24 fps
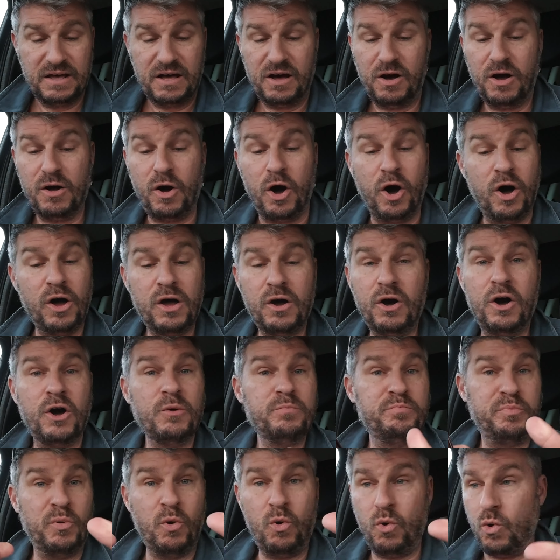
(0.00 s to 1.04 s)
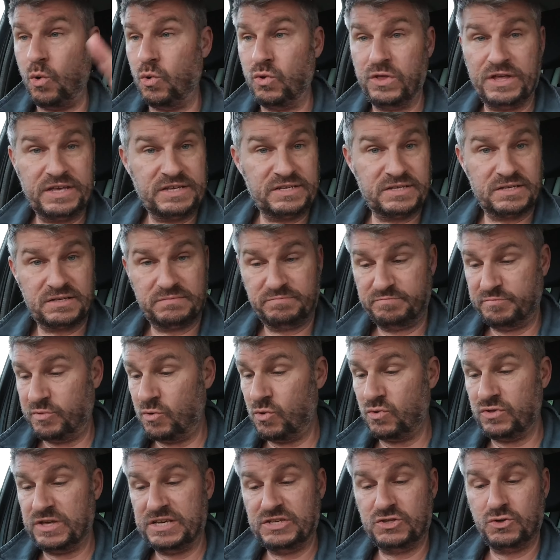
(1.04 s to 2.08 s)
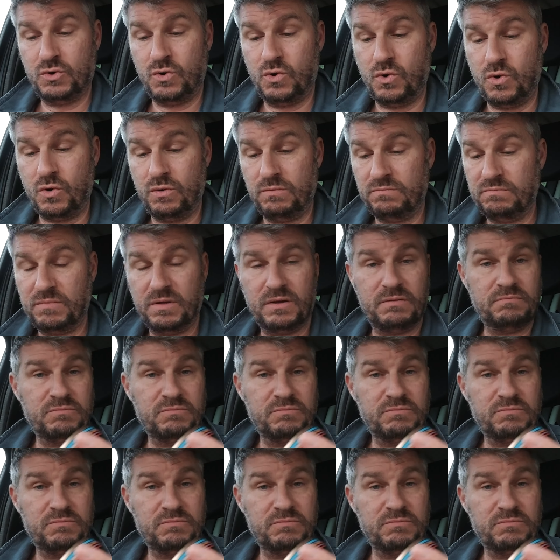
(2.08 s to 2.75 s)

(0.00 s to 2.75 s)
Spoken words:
I bought all this, bought these all,